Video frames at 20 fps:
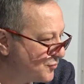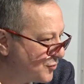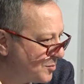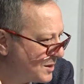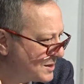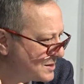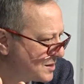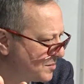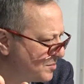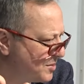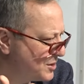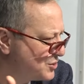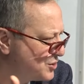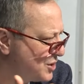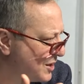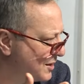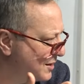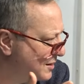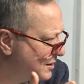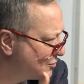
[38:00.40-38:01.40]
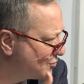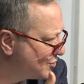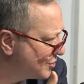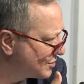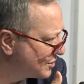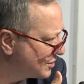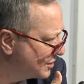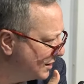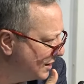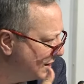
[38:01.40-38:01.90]
from Azerbaijan and
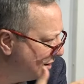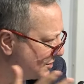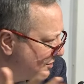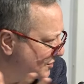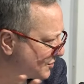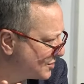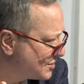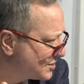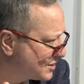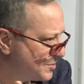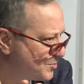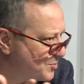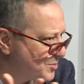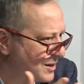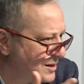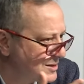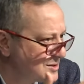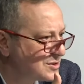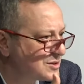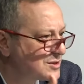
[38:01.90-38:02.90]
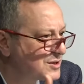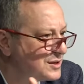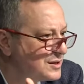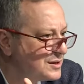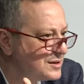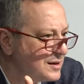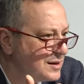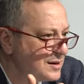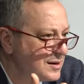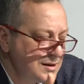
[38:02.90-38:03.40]
Turkey, this
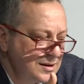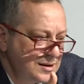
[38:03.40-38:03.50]
3+3.